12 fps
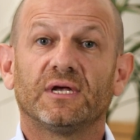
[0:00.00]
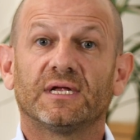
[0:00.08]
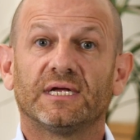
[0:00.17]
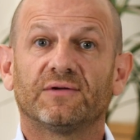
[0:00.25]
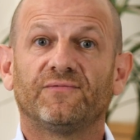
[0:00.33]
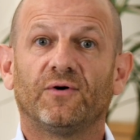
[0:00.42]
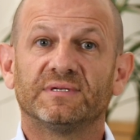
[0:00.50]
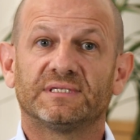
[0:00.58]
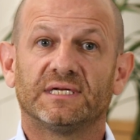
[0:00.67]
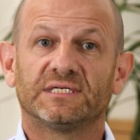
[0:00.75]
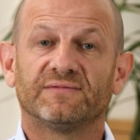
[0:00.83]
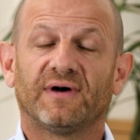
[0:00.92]
You need to form a
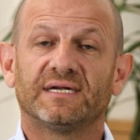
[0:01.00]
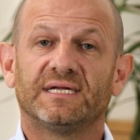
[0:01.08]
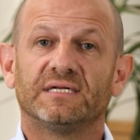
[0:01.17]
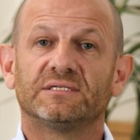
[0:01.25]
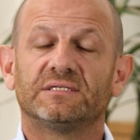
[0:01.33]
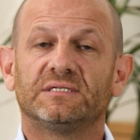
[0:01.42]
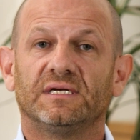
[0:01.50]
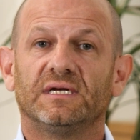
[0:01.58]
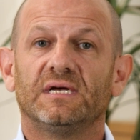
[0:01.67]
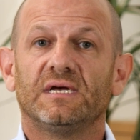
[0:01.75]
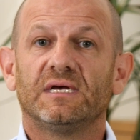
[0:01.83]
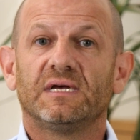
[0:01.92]
sense of
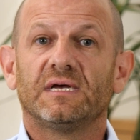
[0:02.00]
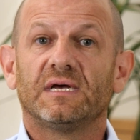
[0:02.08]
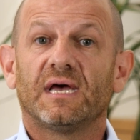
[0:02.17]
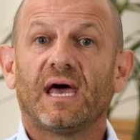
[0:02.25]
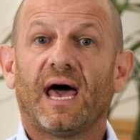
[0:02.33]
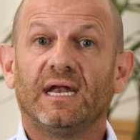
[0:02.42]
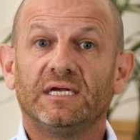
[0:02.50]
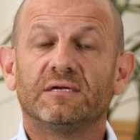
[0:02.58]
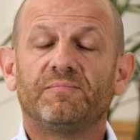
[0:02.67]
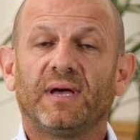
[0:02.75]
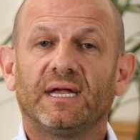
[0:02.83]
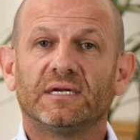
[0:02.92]
identity and
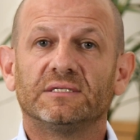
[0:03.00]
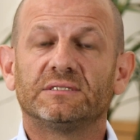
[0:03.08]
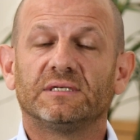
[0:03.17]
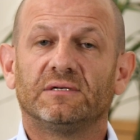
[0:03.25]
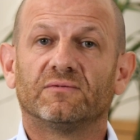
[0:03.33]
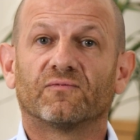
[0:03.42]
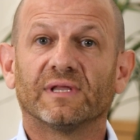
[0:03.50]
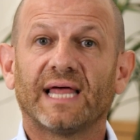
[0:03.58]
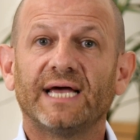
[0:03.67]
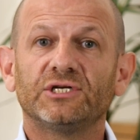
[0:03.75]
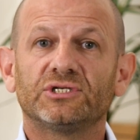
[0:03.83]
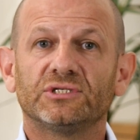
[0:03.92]
independence in
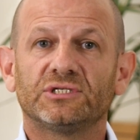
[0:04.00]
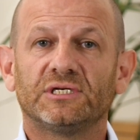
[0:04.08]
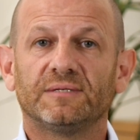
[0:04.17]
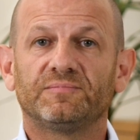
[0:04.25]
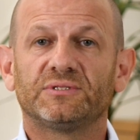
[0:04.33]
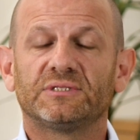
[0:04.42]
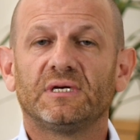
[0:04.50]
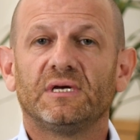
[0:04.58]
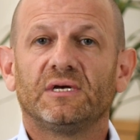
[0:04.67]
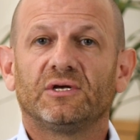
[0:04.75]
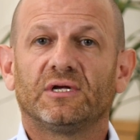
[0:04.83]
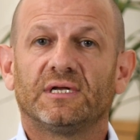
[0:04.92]
relationships.
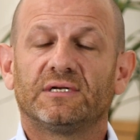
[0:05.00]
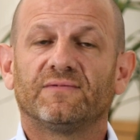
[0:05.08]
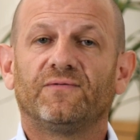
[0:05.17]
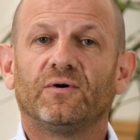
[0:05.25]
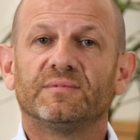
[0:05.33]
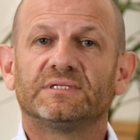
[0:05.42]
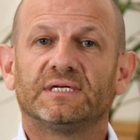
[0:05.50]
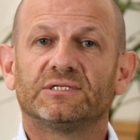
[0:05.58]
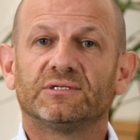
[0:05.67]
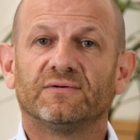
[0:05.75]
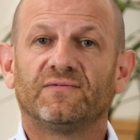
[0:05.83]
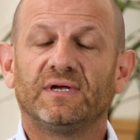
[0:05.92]
You need to form a
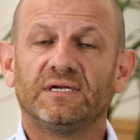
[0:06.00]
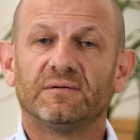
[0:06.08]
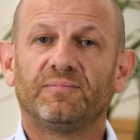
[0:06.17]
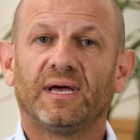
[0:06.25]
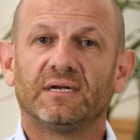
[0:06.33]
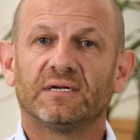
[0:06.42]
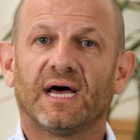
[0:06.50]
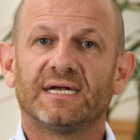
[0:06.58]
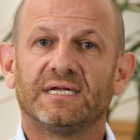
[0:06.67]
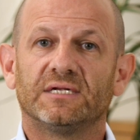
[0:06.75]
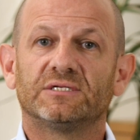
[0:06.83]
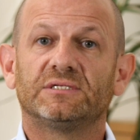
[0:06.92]
sense of independent
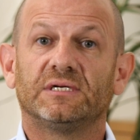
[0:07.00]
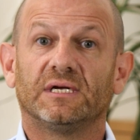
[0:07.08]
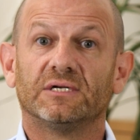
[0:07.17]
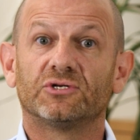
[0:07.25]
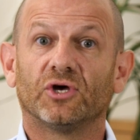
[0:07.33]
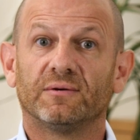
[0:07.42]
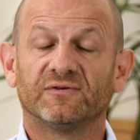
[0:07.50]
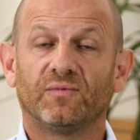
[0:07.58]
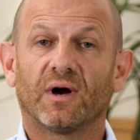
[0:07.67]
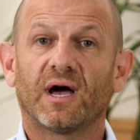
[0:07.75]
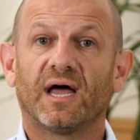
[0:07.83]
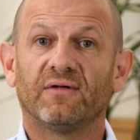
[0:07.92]
identity in terms of
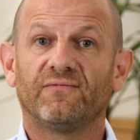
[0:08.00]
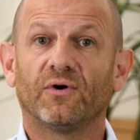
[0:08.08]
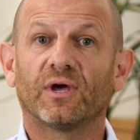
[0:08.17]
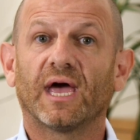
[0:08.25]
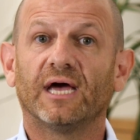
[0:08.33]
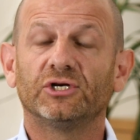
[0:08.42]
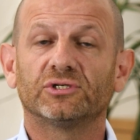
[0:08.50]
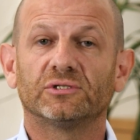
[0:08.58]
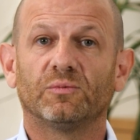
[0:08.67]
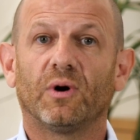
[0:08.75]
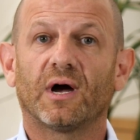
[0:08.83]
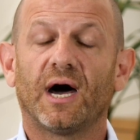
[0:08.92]
what kind of vocation
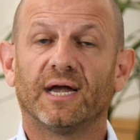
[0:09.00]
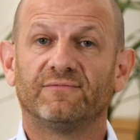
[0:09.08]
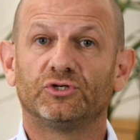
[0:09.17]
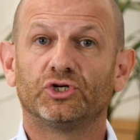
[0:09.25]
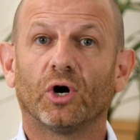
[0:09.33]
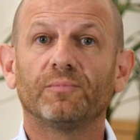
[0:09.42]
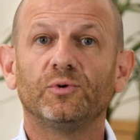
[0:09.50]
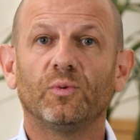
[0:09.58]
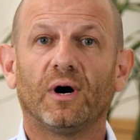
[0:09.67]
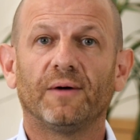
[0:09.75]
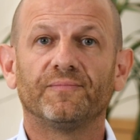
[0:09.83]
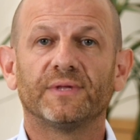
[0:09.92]
or what kind of job you
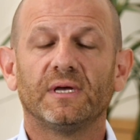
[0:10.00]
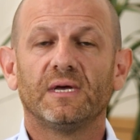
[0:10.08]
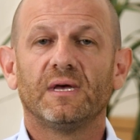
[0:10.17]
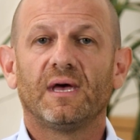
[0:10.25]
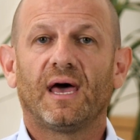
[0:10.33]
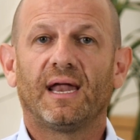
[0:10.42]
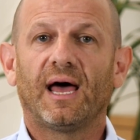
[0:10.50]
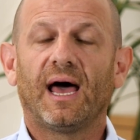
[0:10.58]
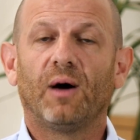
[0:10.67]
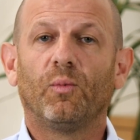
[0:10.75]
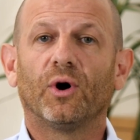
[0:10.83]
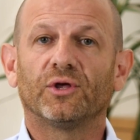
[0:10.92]
want
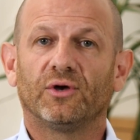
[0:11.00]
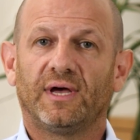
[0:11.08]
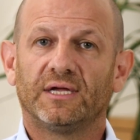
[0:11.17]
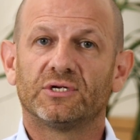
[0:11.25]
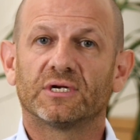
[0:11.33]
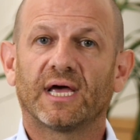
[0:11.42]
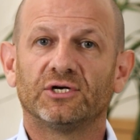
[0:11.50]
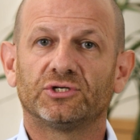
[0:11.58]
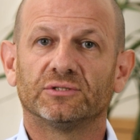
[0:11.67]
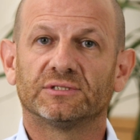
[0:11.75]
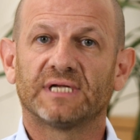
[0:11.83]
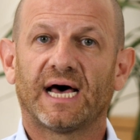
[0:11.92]
and what your
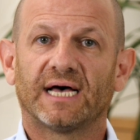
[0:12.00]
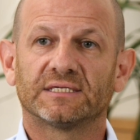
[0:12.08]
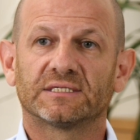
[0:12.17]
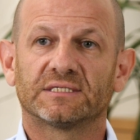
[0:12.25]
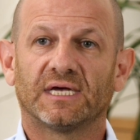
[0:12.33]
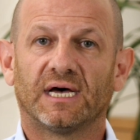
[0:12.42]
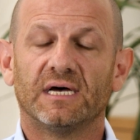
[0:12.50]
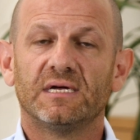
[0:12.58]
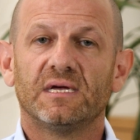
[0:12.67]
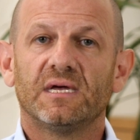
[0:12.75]
educational tasks are,